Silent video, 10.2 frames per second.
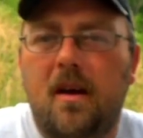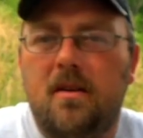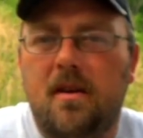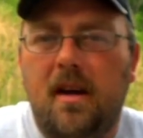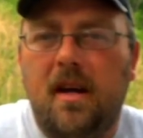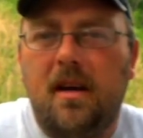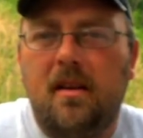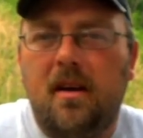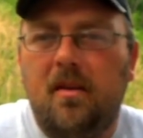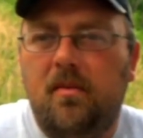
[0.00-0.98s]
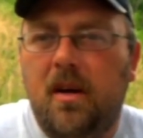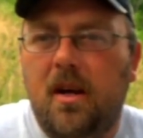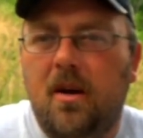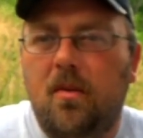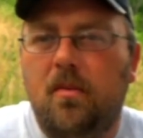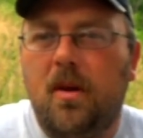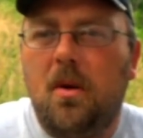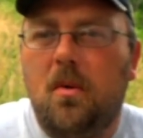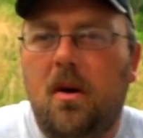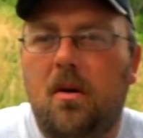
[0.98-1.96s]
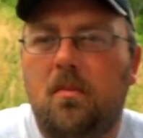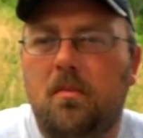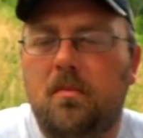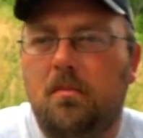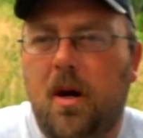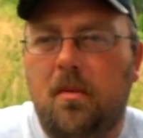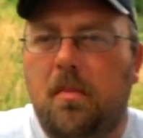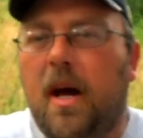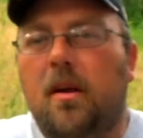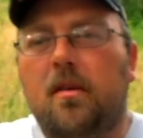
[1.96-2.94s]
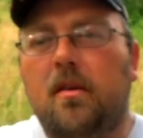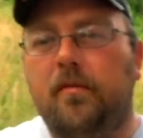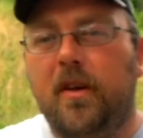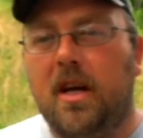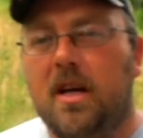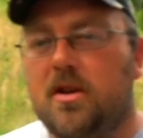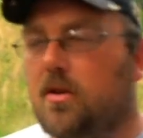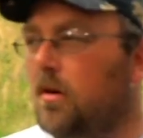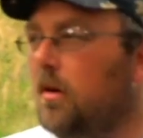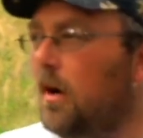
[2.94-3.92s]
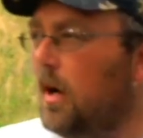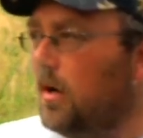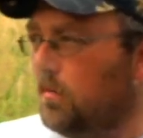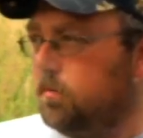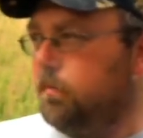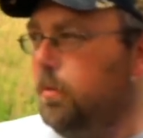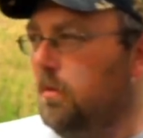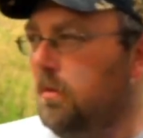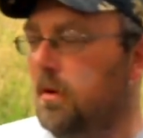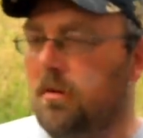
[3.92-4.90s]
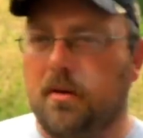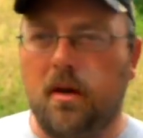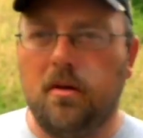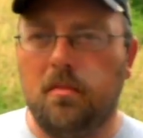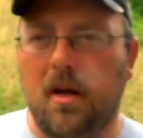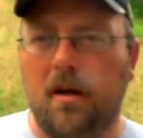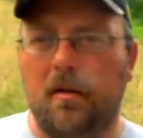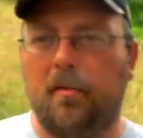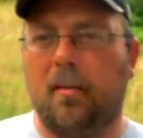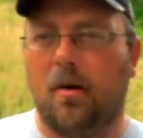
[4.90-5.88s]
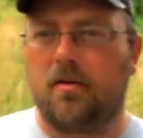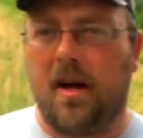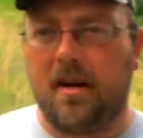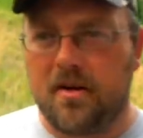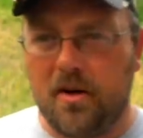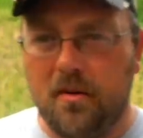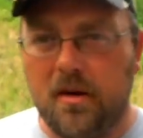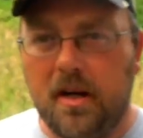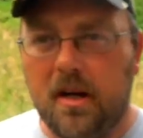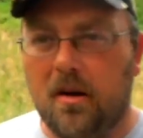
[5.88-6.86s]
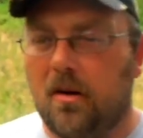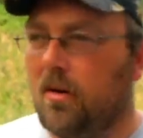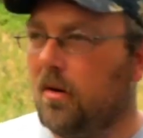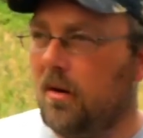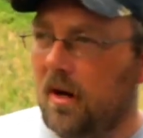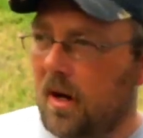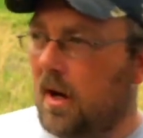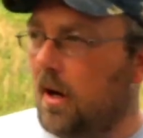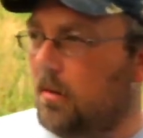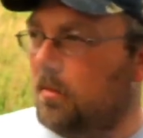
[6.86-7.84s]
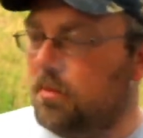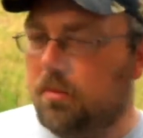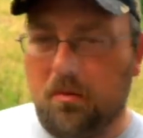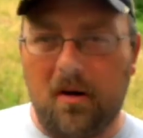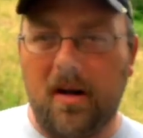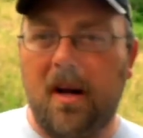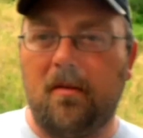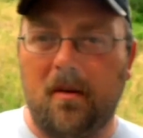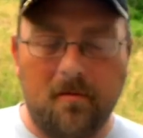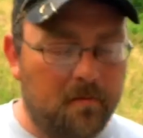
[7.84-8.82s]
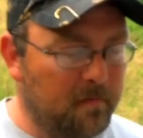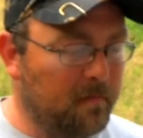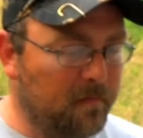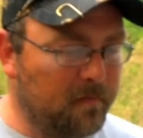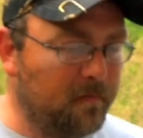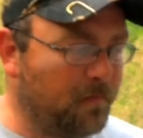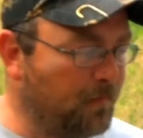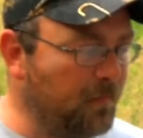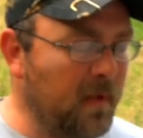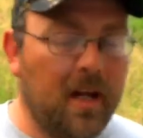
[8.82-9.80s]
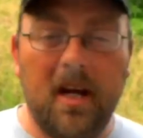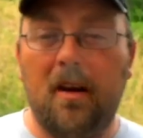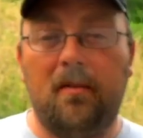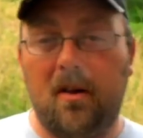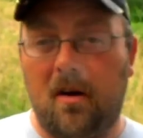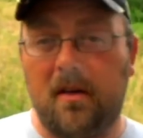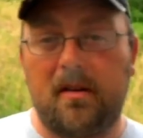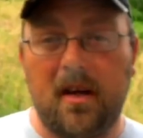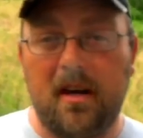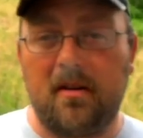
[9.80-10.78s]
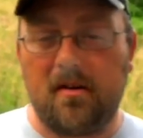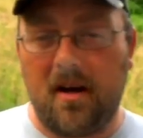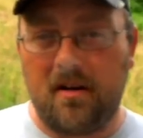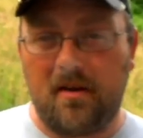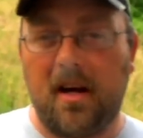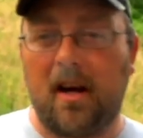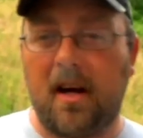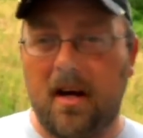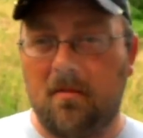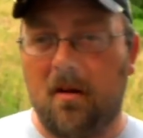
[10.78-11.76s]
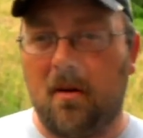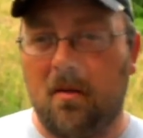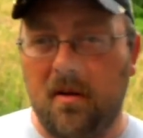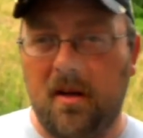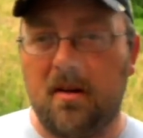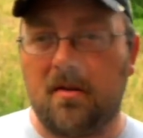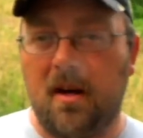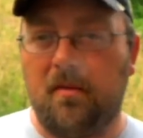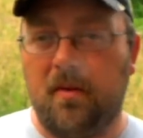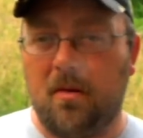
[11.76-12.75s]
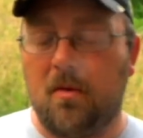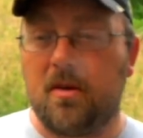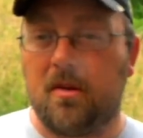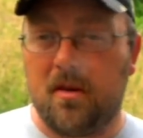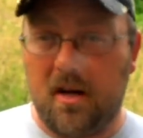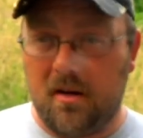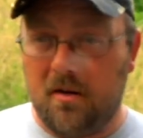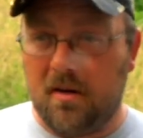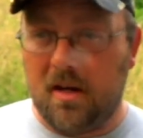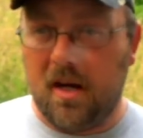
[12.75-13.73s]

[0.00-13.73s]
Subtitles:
try to get the good video for you all while battling a fish or, or trying to shoot a deer or whatever. Any of you all that's had to try to drag a camera around with you and try to film what you're trying to do that